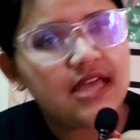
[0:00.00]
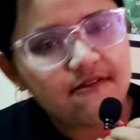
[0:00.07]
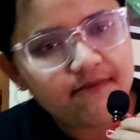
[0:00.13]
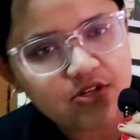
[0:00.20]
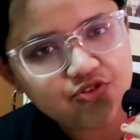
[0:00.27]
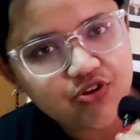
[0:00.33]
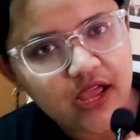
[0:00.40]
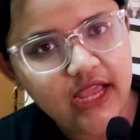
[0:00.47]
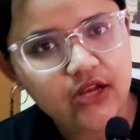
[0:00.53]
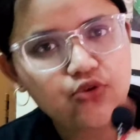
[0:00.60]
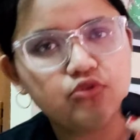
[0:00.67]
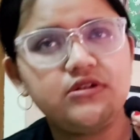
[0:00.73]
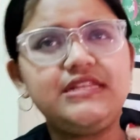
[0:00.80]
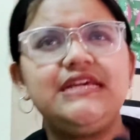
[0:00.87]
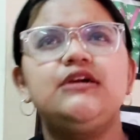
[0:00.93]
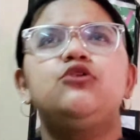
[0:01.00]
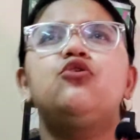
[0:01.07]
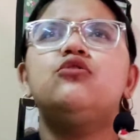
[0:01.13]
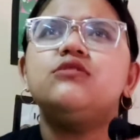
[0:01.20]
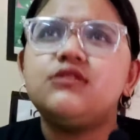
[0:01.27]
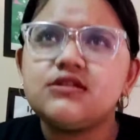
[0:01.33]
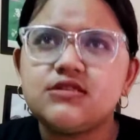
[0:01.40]
I've been trying to
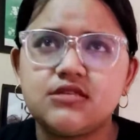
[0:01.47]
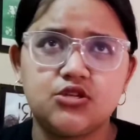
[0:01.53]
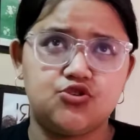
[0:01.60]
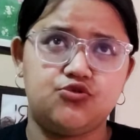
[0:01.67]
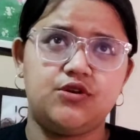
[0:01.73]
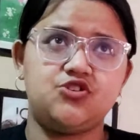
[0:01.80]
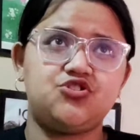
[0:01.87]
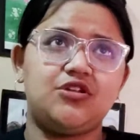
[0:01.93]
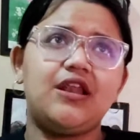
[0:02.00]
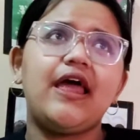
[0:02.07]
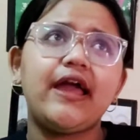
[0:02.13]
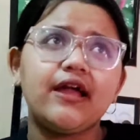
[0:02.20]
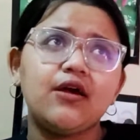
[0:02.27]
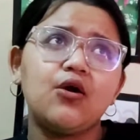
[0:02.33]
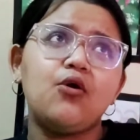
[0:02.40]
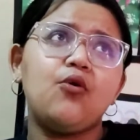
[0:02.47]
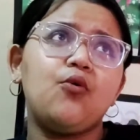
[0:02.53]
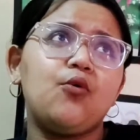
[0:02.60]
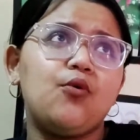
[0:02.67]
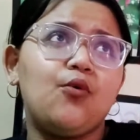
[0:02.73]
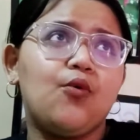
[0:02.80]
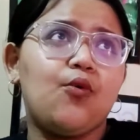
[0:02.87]
decode this situation, like
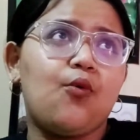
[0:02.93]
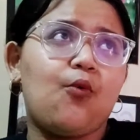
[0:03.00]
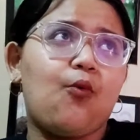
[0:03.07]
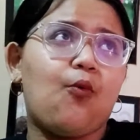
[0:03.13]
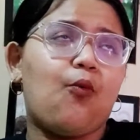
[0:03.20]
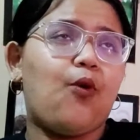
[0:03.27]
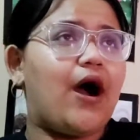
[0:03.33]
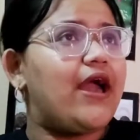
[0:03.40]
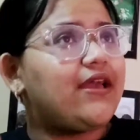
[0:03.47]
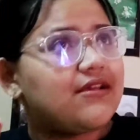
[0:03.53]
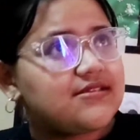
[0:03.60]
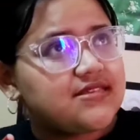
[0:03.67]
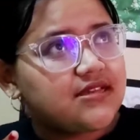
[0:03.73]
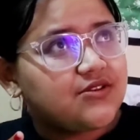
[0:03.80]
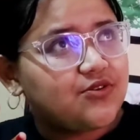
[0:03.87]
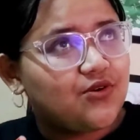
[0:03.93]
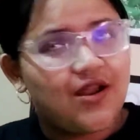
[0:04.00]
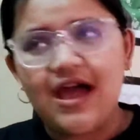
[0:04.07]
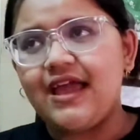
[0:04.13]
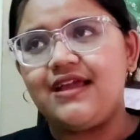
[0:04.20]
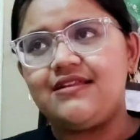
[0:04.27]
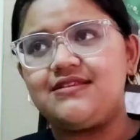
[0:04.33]
why is it
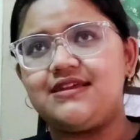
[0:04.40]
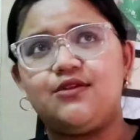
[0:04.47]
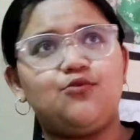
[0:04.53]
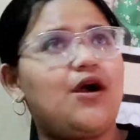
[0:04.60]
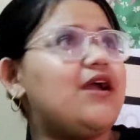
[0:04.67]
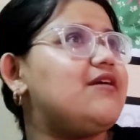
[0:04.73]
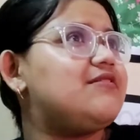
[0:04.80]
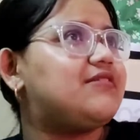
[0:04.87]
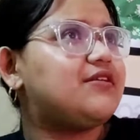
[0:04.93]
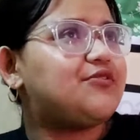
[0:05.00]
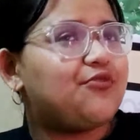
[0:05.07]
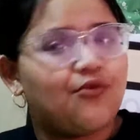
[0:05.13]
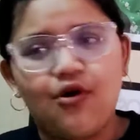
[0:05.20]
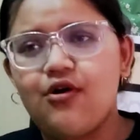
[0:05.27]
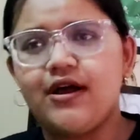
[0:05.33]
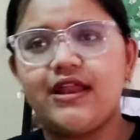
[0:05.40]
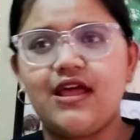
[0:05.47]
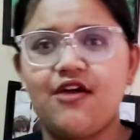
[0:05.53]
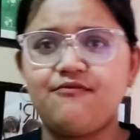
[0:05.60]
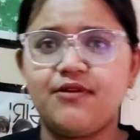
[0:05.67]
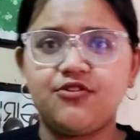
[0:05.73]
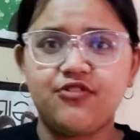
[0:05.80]
right and why is it wrong, and
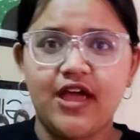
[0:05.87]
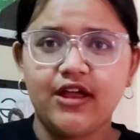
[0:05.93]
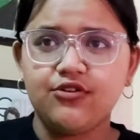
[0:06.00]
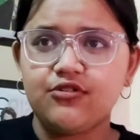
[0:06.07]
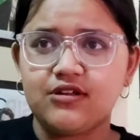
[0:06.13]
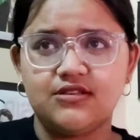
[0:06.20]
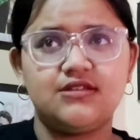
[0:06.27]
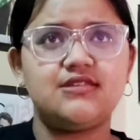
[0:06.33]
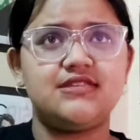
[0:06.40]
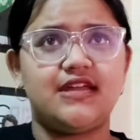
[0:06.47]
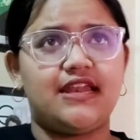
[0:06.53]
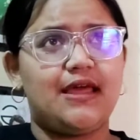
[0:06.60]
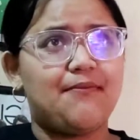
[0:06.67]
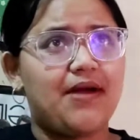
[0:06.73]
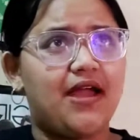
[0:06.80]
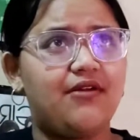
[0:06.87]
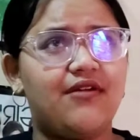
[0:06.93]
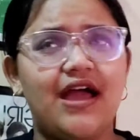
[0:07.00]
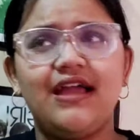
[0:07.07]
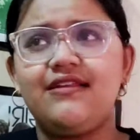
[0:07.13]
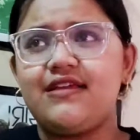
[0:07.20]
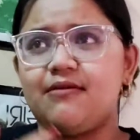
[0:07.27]
I've been trying to understand, am I
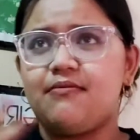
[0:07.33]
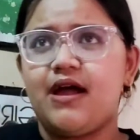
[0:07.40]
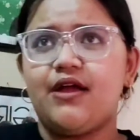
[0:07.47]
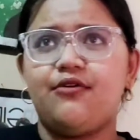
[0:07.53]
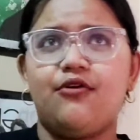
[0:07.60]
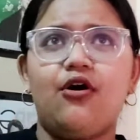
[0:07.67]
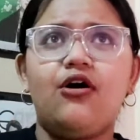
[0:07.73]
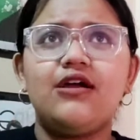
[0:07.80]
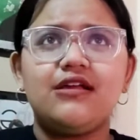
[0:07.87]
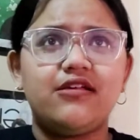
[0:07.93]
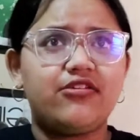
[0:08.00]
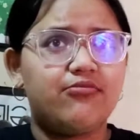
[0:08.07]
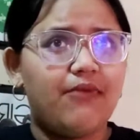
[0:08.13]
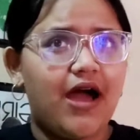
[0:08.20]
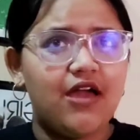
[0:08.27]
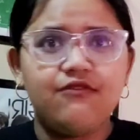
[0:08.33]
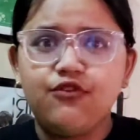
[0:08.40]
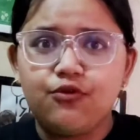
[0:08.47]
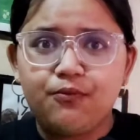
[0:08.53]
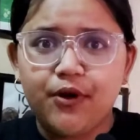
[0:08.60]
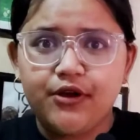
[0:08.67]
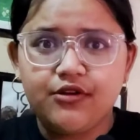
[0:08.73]
right, am I wrong, is my
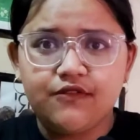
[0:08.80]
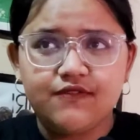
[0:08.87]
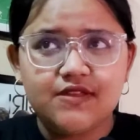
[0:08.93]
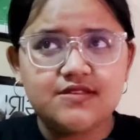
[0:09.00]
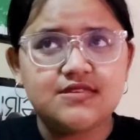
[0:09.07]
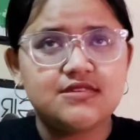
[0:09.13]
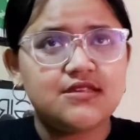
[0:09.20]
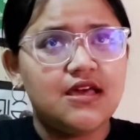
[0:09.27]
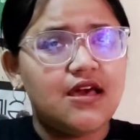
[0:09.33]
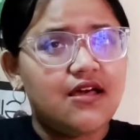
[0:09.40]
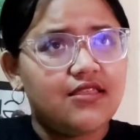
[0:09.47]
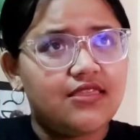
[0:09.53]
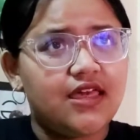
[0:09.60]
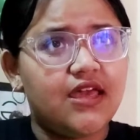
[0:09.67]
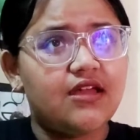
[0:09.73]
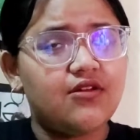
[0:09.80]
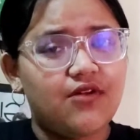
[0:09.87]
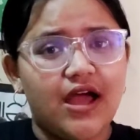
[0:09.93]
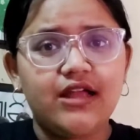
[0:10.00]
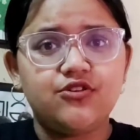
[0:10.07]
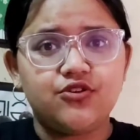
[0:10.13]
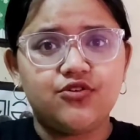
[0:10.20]
viewpoint of this thing
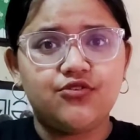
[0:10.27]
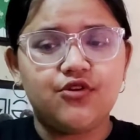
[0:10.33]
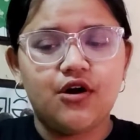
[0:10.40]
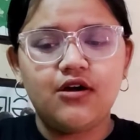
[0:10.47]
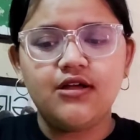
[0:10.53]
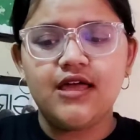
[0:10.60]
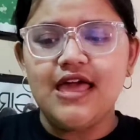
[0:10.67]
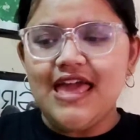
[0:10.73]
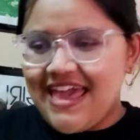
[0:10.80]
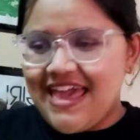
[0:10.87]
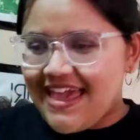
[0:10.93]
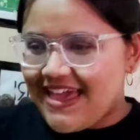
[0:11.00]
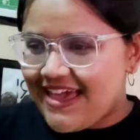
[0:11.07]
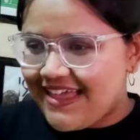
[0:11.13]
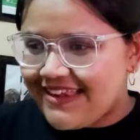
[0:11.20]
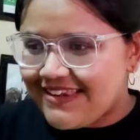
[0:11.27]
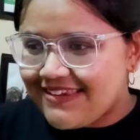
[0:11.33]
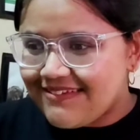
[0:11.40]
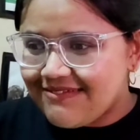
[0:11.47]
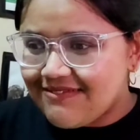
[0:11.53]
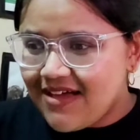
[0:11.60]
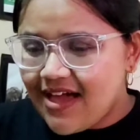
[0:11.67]
right or wrong? And
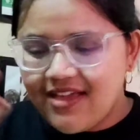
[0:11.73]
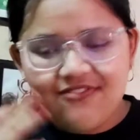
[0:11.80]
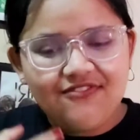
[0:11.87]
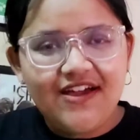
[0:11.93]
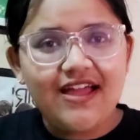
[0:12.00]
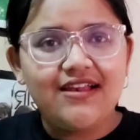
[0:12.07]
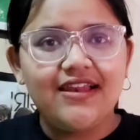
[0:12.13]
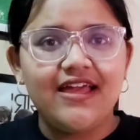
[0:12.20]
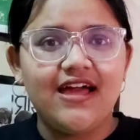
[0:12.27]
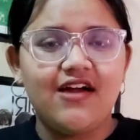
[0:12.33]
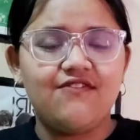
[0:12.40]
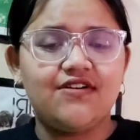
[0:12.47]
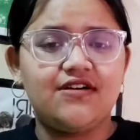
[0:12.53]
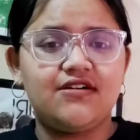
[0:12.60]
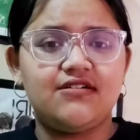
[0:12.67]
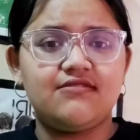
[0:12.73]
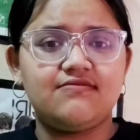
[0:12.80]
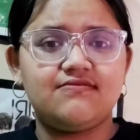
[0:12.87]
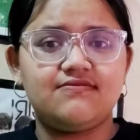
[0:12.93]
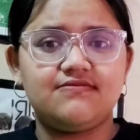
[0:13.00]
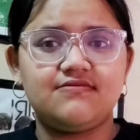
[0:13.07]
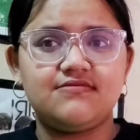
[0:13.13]
I finally have a
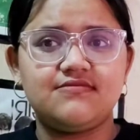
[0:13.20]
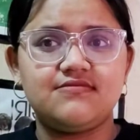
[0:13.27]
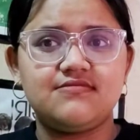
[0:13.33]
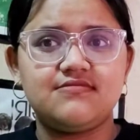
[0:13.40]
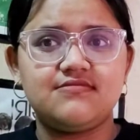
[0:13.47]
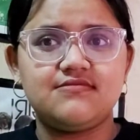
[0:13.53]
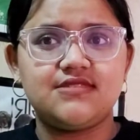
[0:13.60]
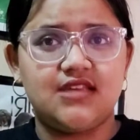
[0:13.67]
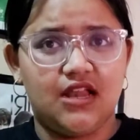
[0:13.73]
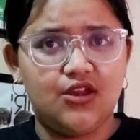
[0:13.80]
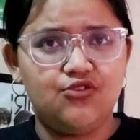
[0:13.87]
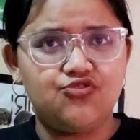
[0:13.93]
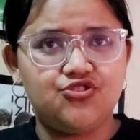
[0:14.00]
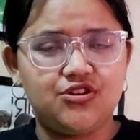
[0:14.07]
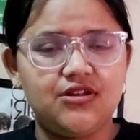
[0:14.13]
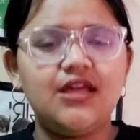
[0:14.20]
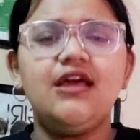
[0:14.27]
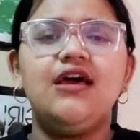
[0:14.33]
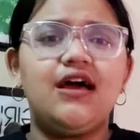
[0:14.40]
solution.